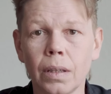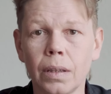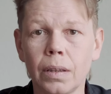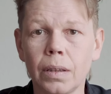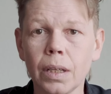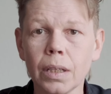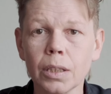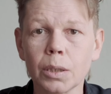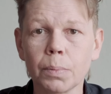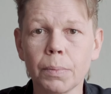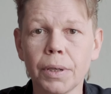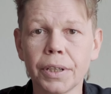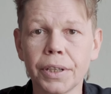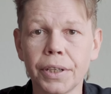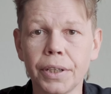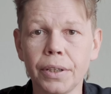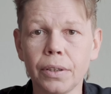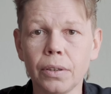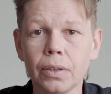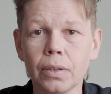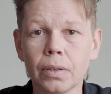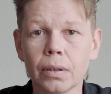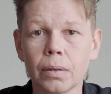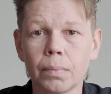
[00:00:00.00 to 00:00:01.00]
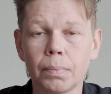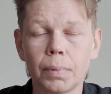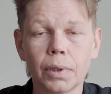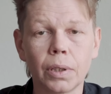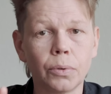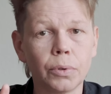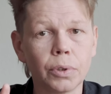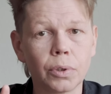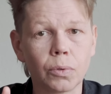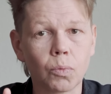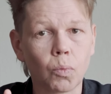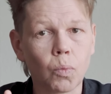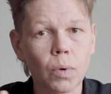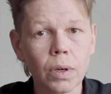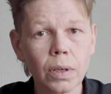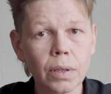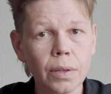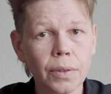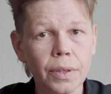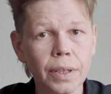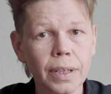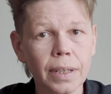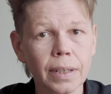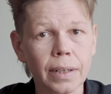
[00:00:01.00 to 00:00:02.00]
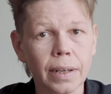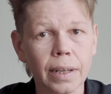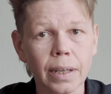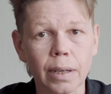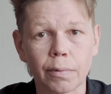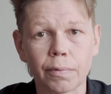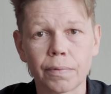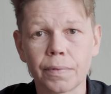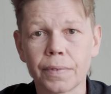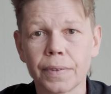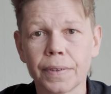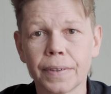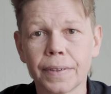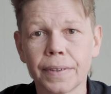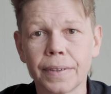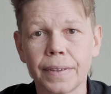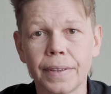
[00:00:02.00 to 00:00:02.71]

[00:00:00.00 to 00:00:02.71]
That's my gear, but there is one thing left